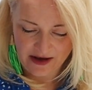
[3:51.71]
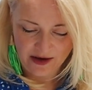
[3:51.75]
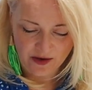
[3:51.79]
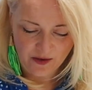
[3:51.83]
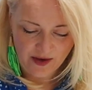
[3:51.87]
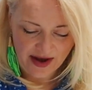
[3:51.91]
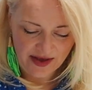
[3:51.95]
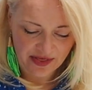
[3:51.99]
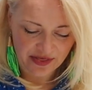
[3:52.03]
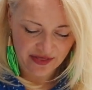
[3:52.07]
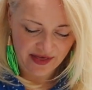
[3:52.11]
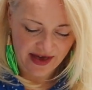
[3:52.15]

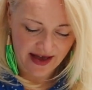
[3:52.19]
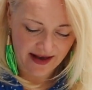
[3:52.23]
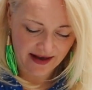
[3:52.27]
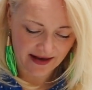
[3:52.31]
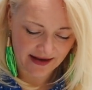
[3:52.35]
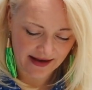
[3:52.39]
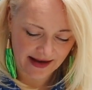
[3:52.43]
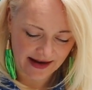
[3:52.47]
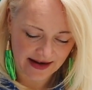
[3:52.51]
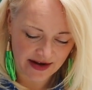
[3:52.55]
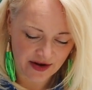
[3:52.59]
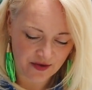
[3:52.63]
quite
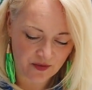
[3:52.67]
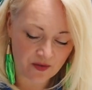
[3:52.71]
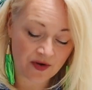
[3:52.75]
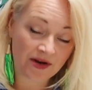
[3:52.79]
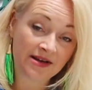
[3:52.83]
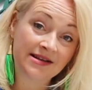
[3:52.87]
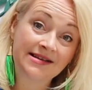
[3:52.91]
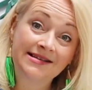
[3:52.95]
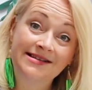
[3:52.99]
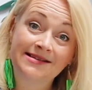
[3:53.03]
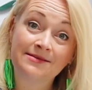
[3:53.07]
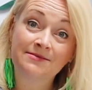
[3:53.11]
thick and you
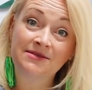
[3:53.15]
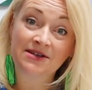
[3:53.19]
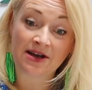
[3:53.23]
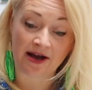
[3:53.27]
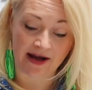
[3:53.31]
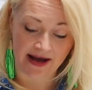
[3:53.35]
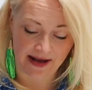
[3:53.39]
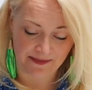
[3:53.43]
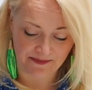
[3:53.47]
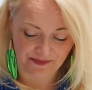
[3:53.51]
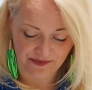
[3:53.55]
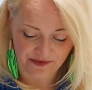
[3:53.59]
want some
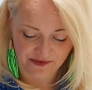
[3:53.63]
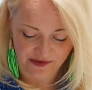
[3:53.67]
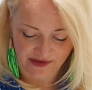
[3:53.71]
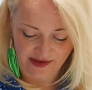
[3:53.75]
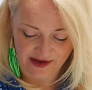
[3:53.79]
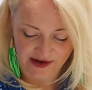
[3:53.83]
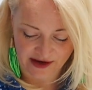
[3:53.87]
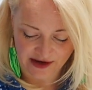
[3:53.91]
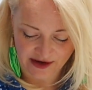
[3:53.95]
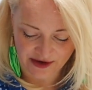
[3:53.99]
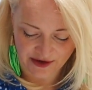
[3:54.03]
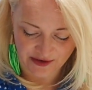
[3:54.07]
time for
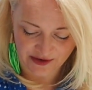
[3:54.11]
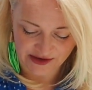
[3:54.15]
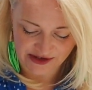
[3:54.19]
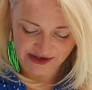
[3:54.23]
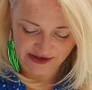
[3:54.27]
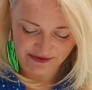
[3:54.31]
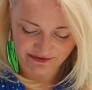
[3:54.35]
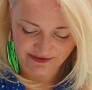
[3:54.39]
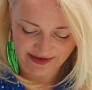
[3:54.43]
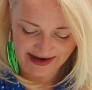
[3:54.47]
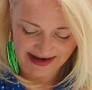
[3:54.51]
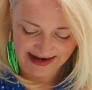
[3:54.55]
the glue
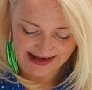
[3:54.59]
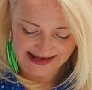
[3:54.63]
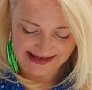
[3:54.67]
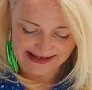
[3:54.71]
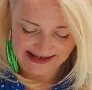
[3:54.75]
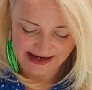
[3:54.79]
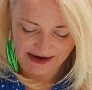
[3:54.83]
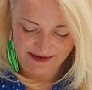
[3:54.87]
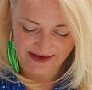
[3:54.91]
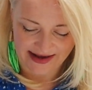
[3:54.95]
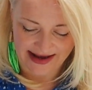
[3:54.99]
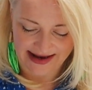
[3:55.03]
to really
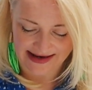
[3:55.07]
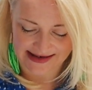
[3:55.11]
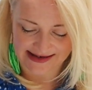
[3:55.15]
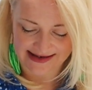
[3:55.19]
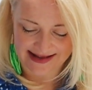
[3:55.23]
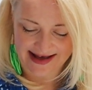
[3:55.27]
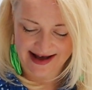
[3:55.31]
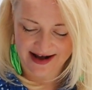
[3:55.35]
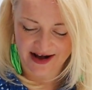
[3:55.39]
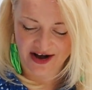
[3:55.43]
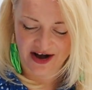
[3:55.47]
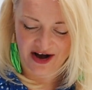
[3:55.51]
soak
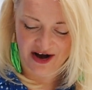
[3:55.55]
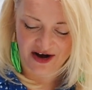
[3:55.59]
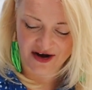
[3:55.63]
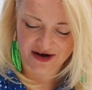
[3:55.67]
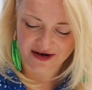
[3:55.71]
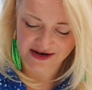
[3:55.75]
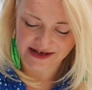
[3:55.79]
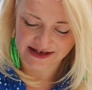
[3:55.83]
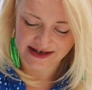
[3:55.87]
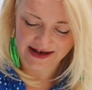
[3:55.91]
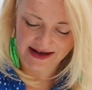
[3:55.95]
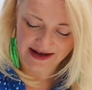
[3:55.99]
into that
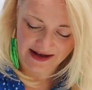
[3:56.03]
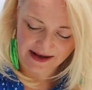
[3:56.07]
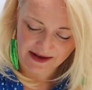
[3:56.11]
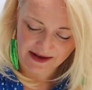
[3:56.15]
card